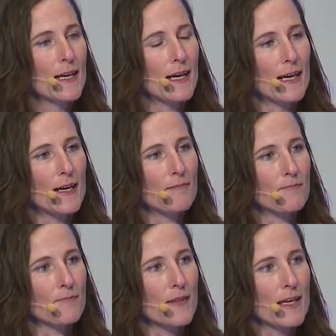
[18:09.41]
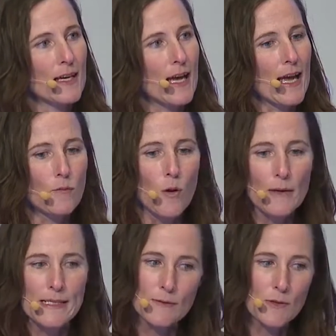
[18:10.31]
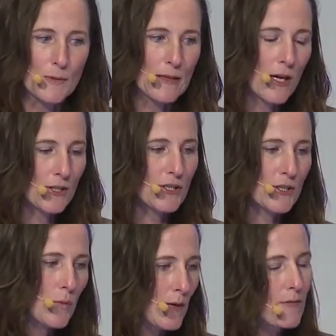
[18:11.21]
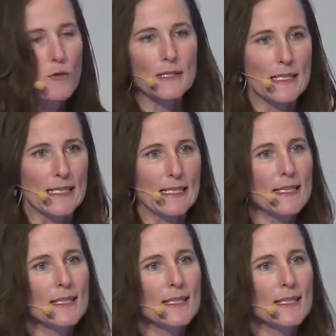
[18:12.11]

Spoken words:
And what we did was we launched in 2014,